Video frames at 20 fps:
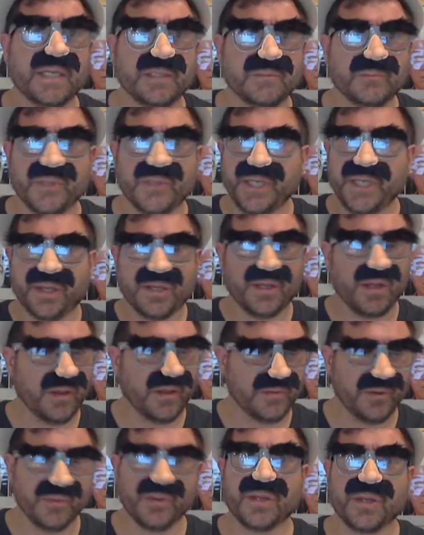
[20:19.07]
We saw
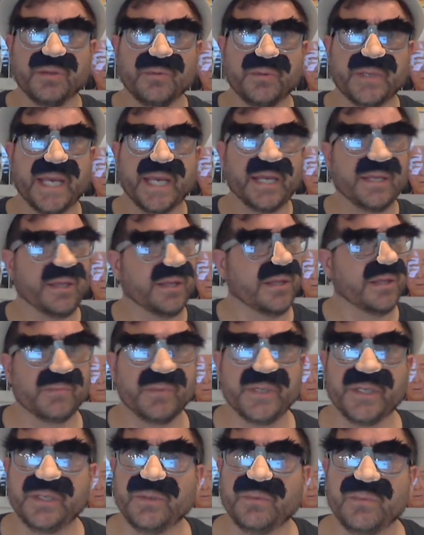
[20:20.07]
those suitcases.
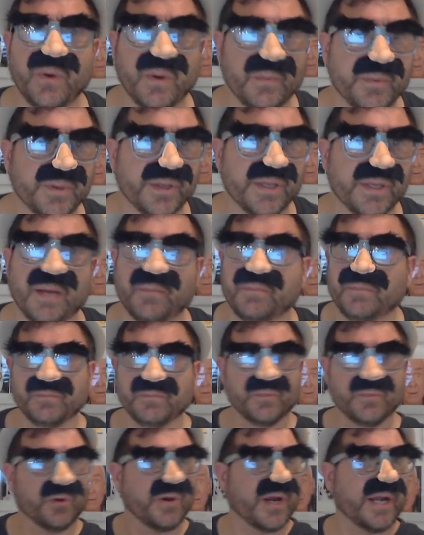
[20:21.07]
We knew what was up.
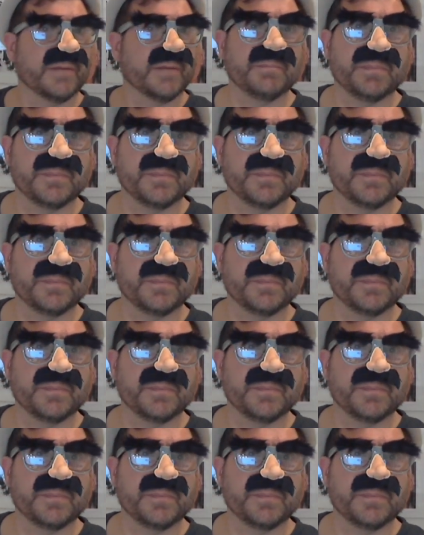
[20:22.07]
We're on